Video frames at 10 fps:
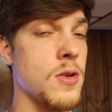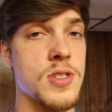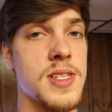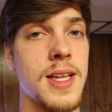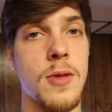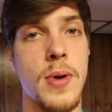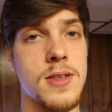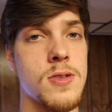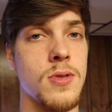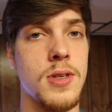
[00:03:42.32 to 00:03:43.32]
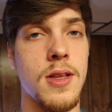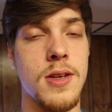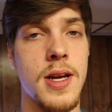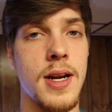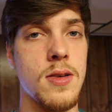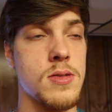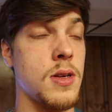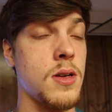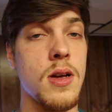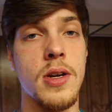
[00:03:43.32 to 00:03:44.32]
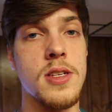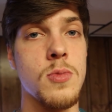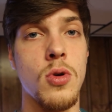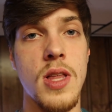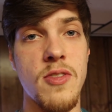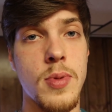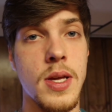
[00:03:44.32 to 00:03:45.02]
I was just at the pet store the other day and I was like, yeah, I'll get some more live